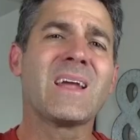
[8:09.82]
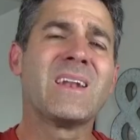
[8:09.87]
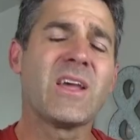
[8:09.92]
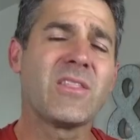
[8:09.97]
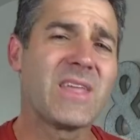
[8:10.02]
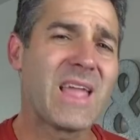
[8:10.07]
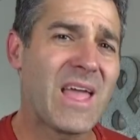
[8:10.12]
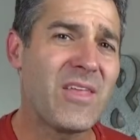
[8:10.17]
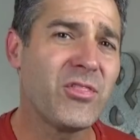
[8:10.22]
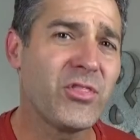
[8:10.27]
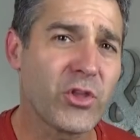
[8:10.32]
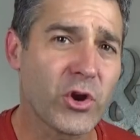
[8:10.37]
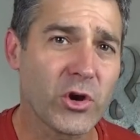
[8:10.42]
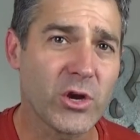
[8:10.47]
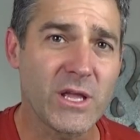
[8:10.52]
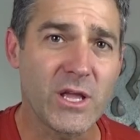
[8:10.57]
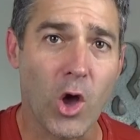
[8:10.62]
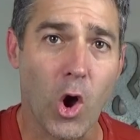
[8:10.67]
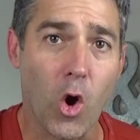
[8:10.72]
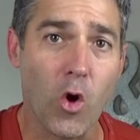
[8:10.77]
Now the
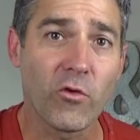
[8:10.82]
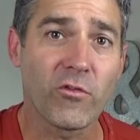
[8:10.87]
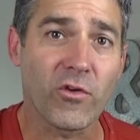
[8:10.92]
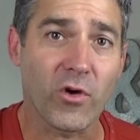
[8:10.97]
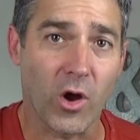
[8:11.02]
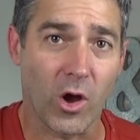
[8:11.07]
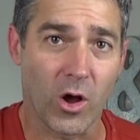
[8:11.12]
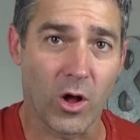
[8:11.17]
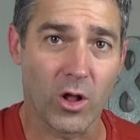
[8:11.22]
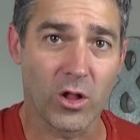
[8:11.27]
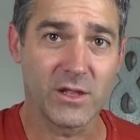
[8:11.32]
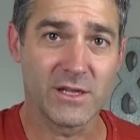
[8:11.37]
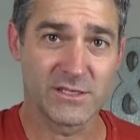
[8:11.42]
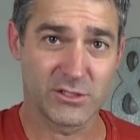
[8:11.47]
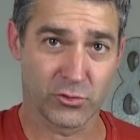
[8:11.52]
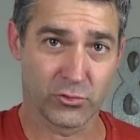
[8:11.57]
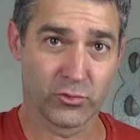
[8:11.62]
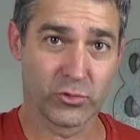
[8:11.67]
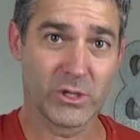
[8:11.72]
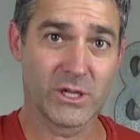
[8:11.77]
N30 overall is
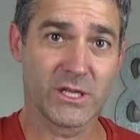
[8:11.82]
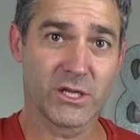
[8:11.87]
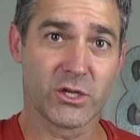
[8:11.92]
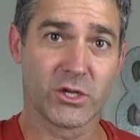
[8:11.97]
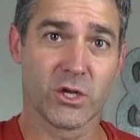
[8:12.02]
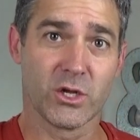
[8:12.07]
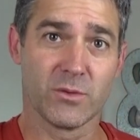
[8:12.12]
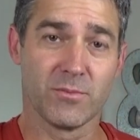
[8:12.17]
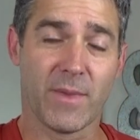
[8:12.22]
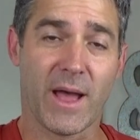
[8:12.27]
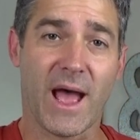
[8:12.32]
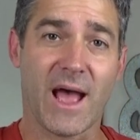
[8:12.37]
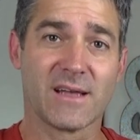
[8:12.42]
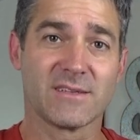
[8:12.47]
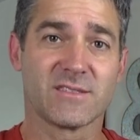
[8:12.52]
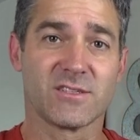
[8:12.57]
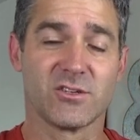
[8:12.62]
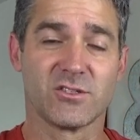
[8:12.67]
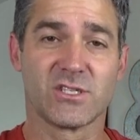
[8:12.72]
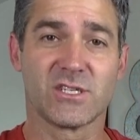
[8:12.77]
a really good
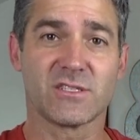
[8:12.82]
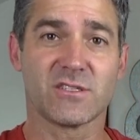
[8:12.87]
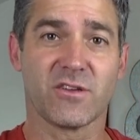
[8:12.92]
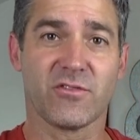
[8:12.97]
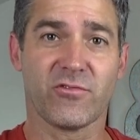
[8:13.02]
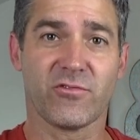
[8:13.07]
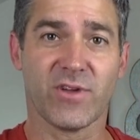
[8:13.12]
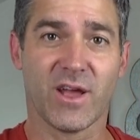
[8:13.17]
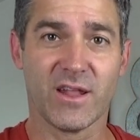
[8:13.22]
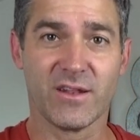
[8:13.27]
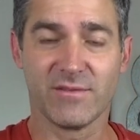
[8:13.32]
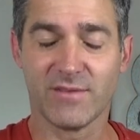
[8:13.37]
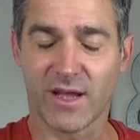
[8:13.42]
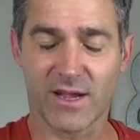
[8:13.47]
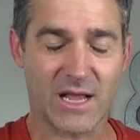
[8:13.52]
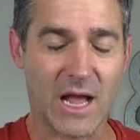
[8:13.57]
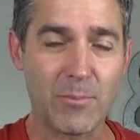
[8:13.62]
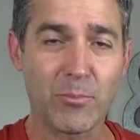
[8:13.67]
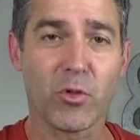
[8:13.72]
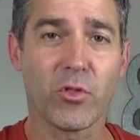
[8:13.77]
mask. There's just a, a,
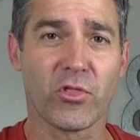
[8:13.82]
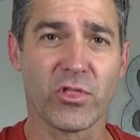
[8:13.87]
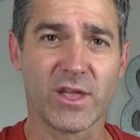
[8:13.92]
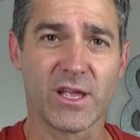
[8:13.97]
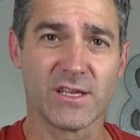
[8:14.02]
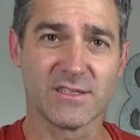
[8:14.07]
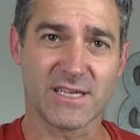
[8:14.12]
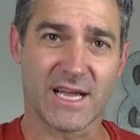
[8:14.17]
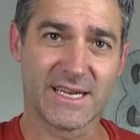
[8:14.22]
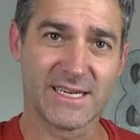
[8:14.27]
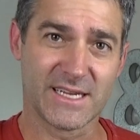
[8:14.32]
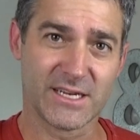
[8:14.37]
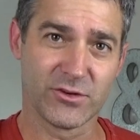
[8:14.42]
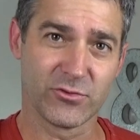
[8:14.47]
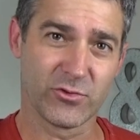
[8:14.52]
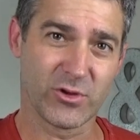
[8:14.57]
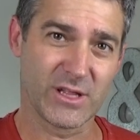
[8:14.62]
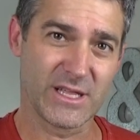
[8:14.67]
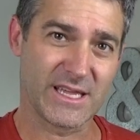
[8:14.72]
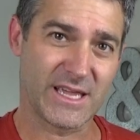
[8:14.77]
a, couple things I
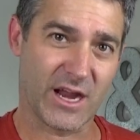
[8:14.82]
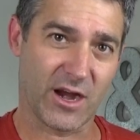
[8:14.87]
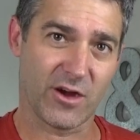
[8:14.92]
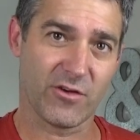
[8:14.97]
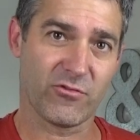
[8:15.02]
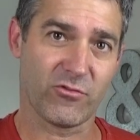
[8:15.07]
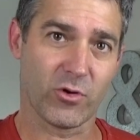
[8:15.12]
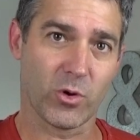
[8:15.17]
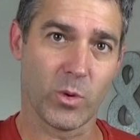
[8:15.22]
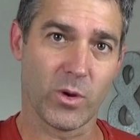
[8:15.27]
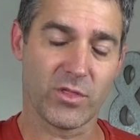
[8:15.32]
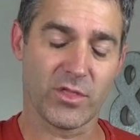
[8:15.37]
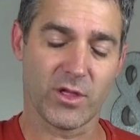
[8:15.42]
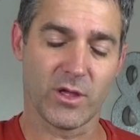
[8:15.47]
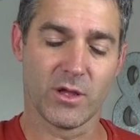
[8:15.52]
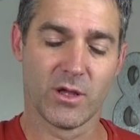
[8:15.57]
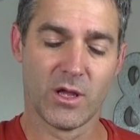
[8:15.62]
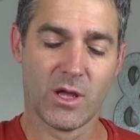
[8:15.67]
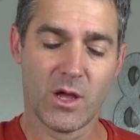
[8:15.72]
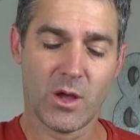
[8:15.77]
didn't really care for with
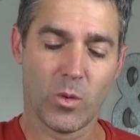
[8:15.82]
it.